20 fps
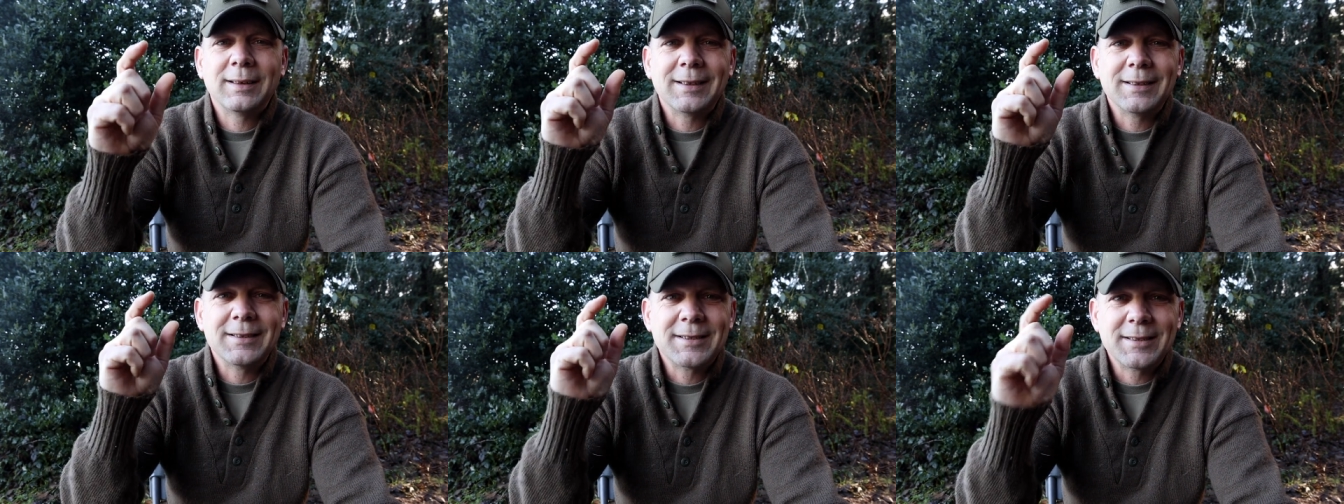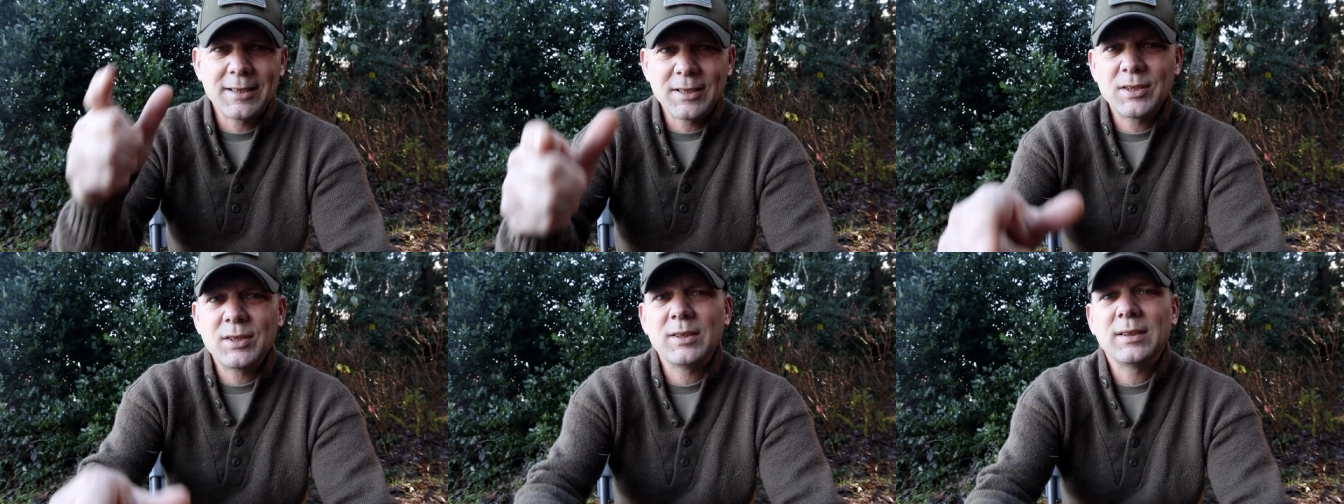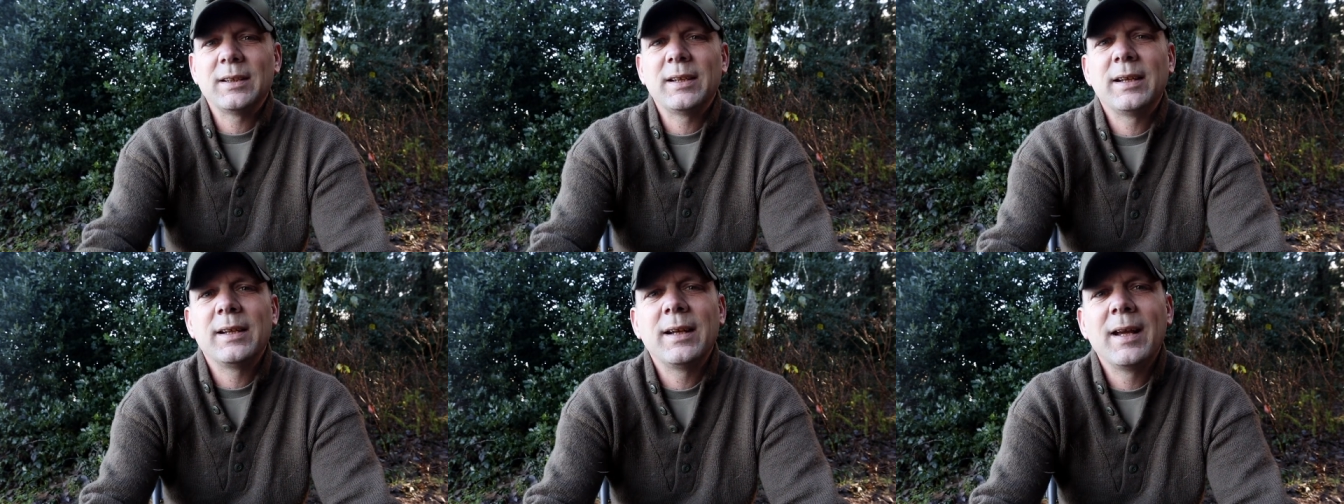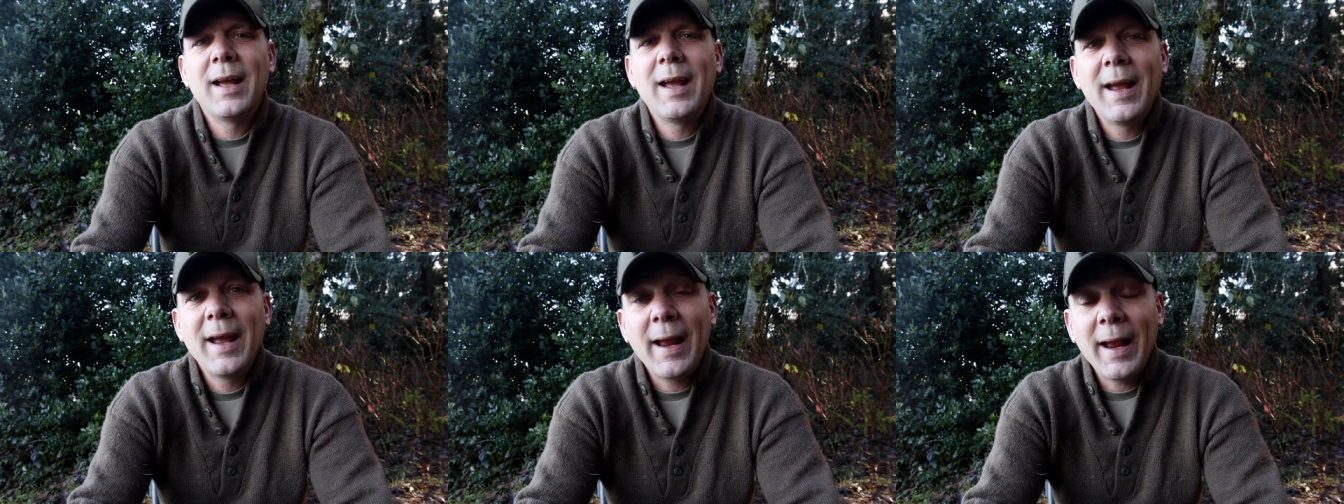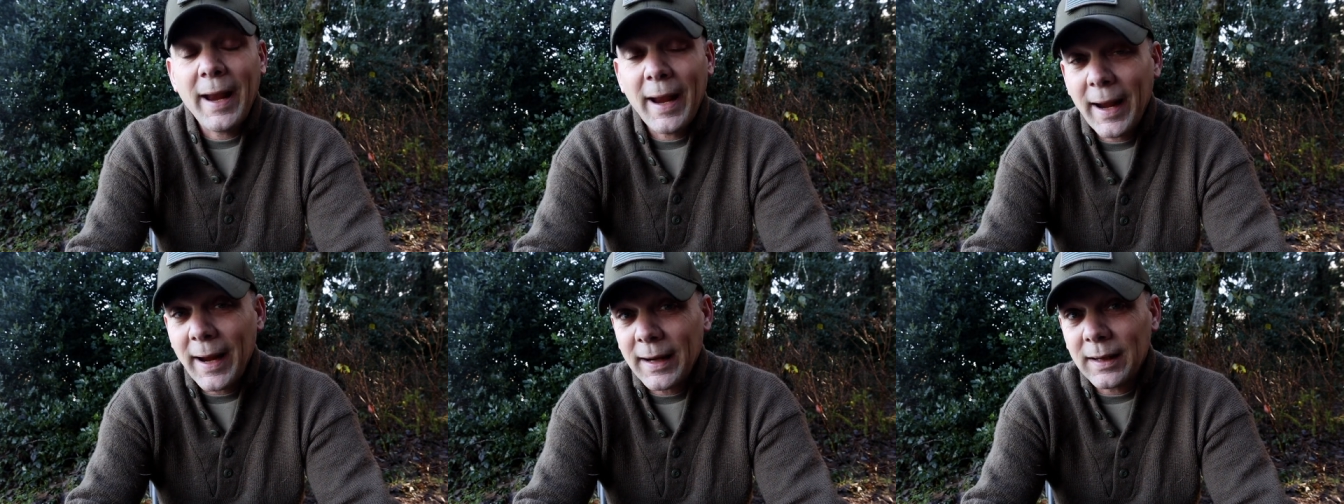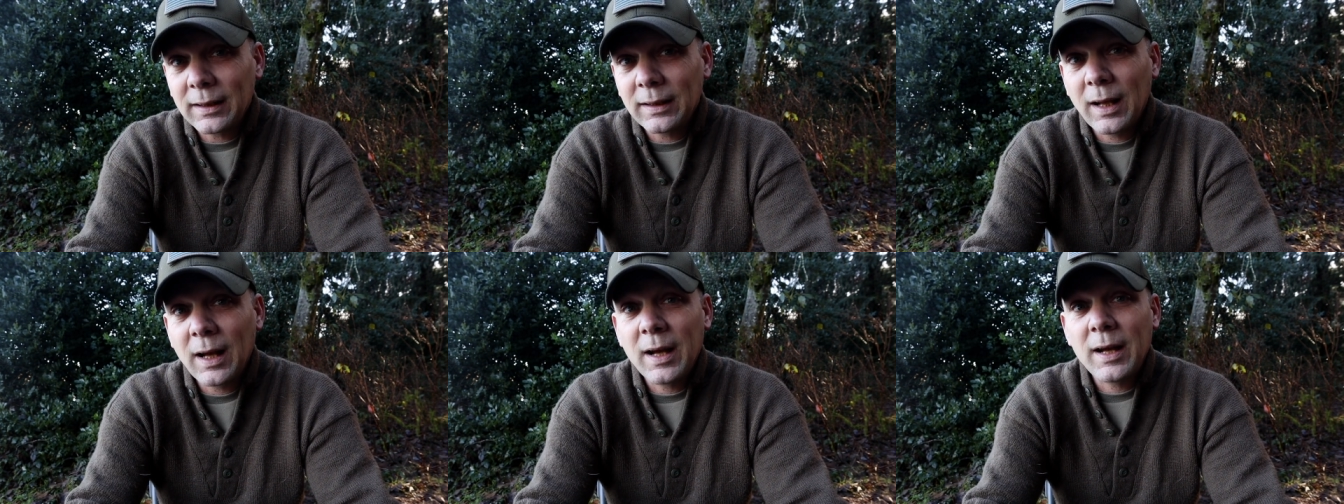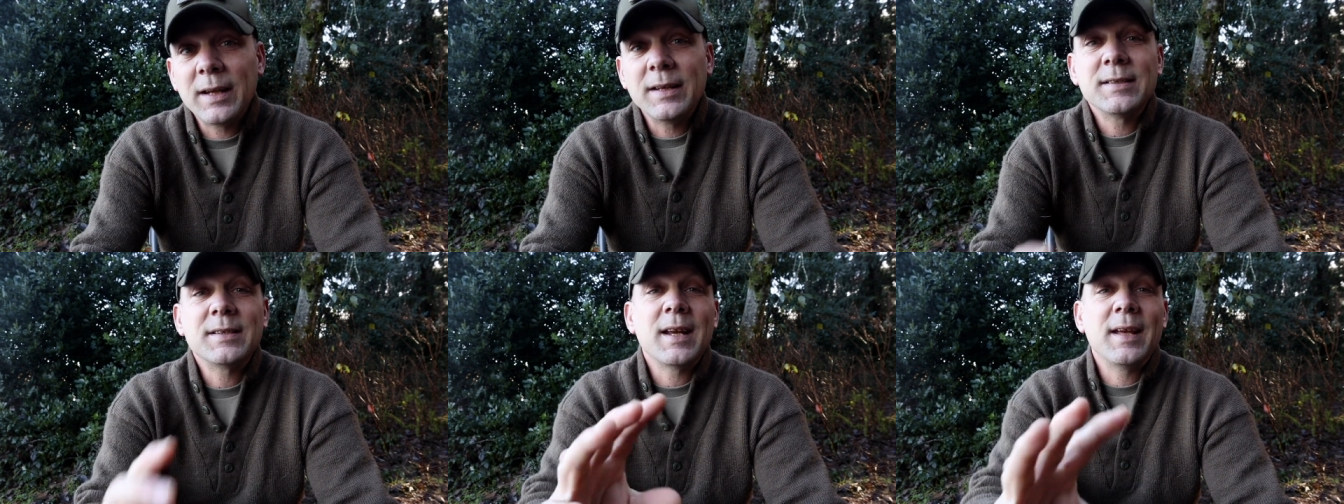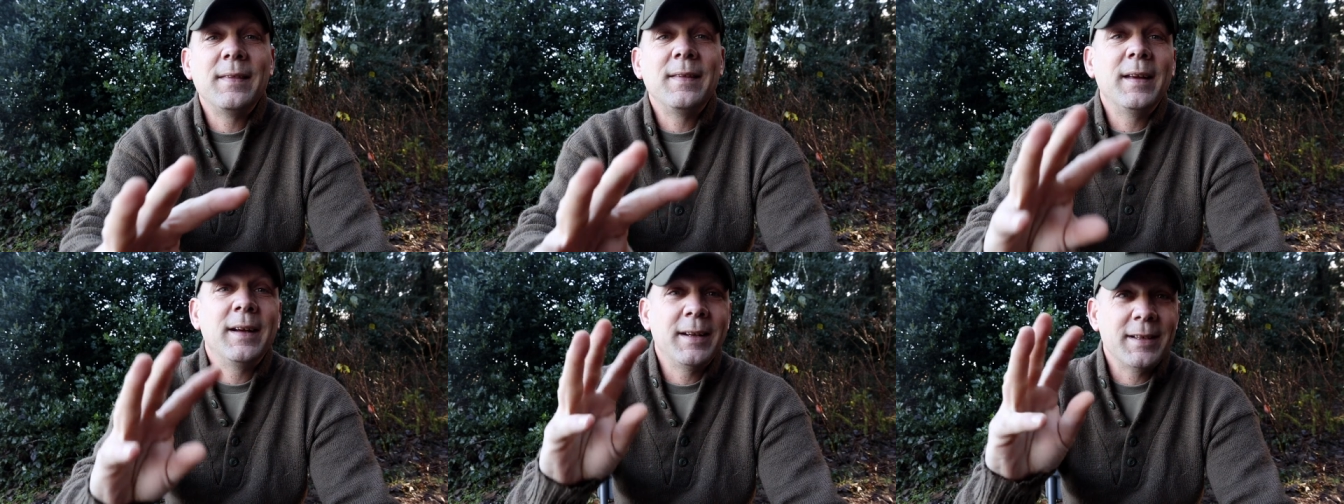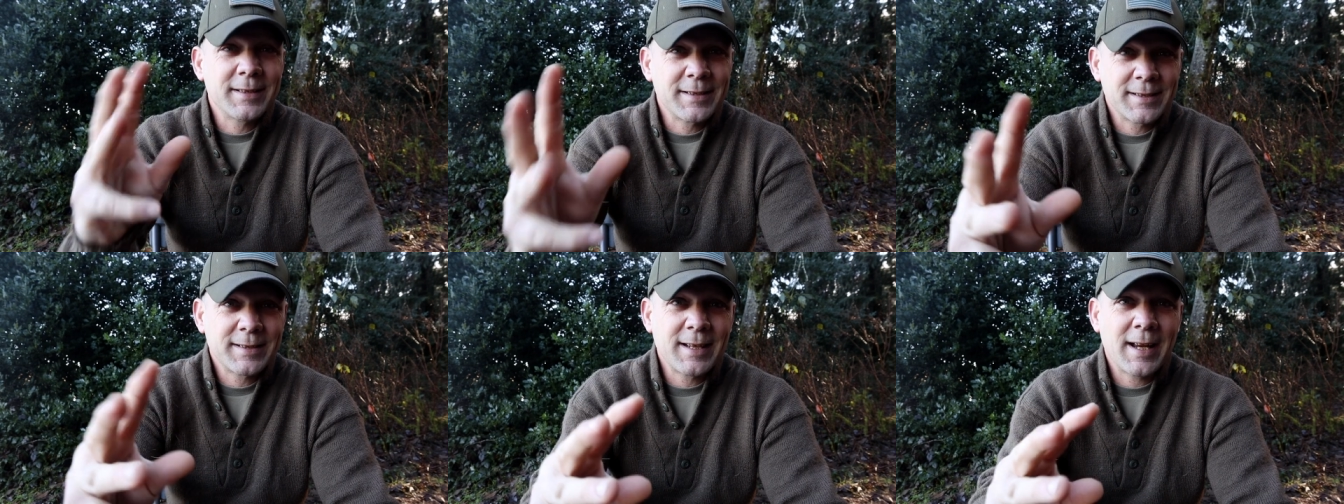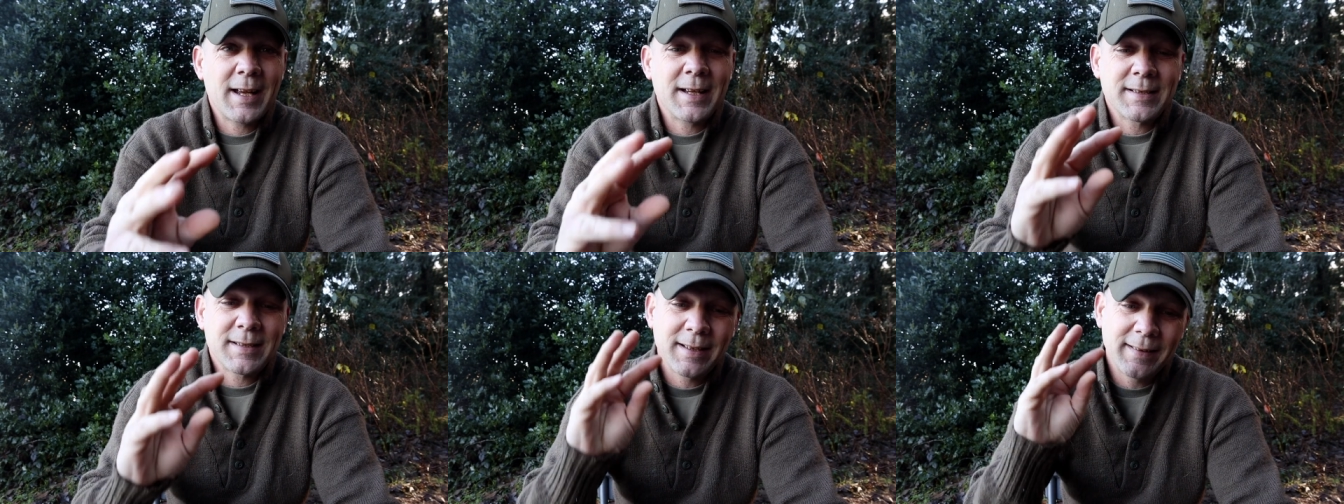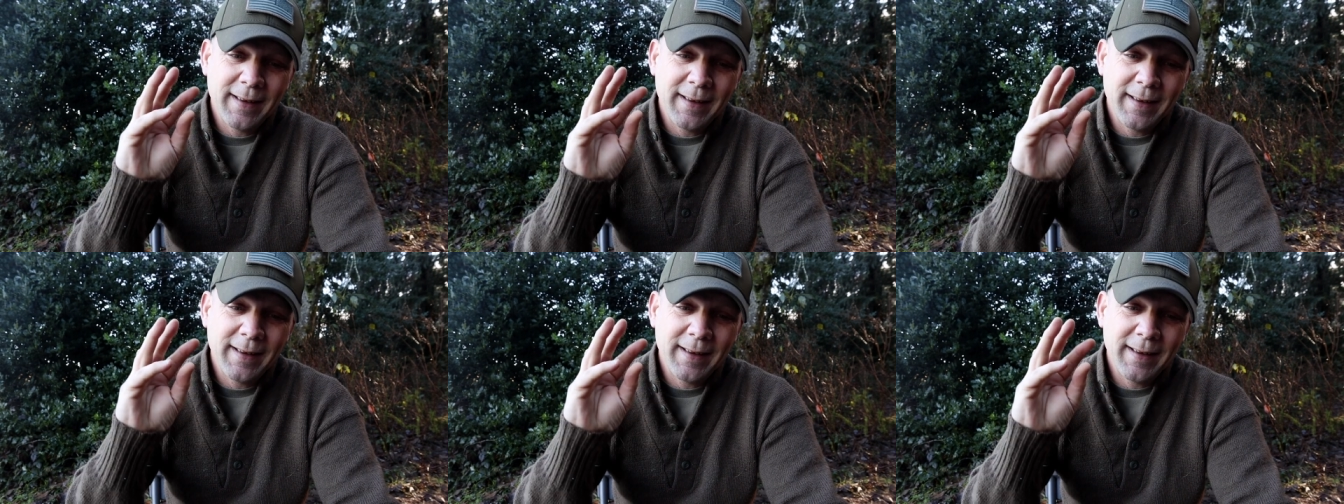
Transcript: consistently analyze and then assess.